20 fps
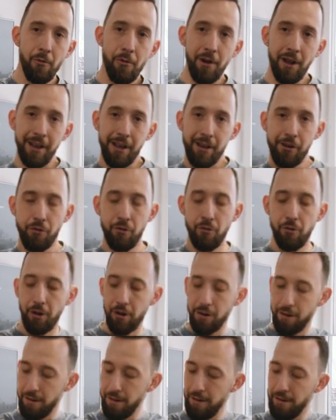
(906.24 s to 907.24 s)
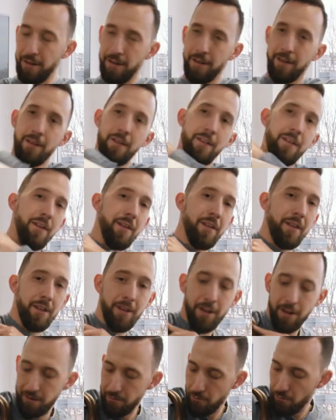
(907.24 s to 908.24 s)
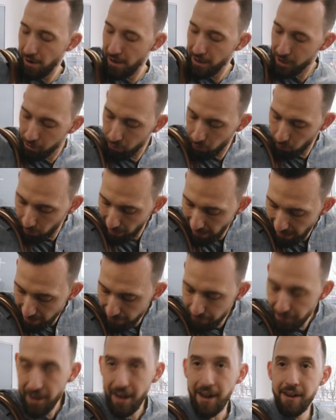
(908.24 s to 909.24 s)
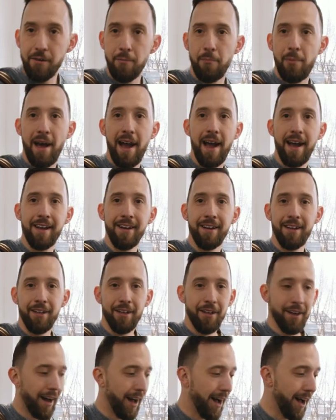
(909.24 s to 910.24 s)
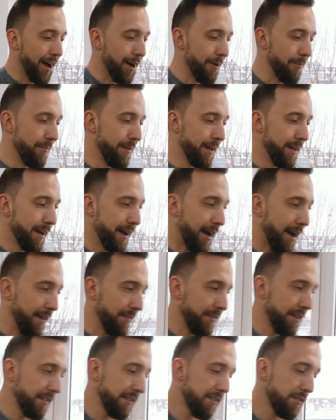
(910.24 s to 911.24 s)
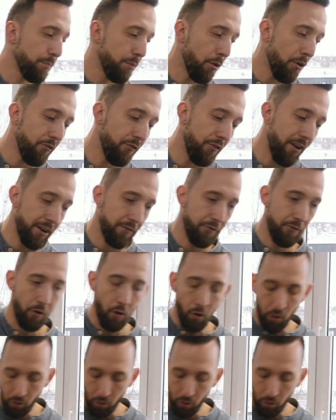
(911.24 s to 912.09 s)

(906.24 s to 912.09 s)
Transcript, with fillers: really cool, really cool aviator bag. Um, and this is perfect for